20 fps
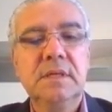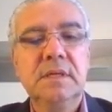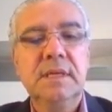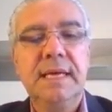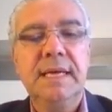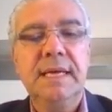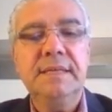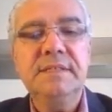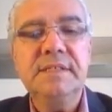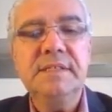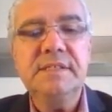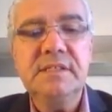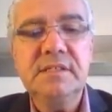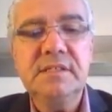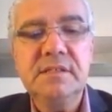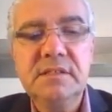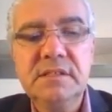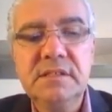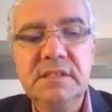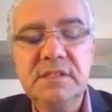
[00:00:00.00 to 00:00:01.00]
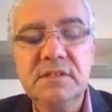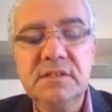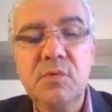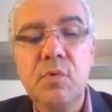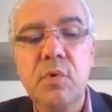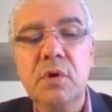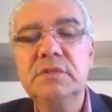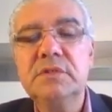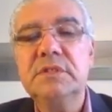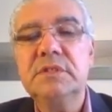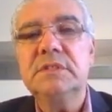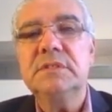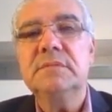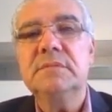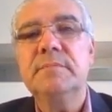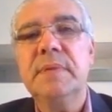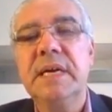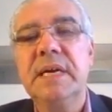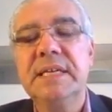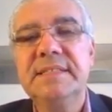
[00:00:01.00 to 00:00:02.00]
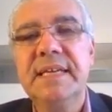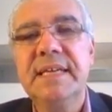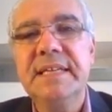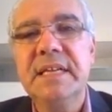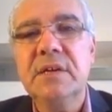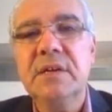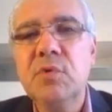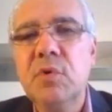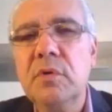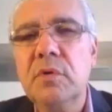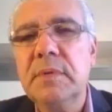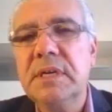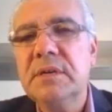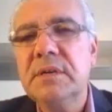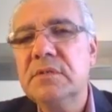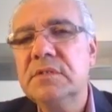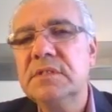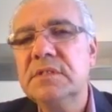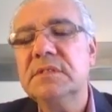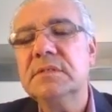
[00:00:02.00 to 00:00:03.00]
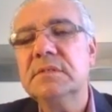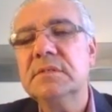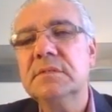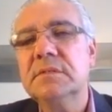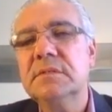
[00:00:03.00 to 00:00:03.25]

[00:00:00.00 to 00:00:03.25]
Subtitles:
And this quote by Daniel Goleman, who's,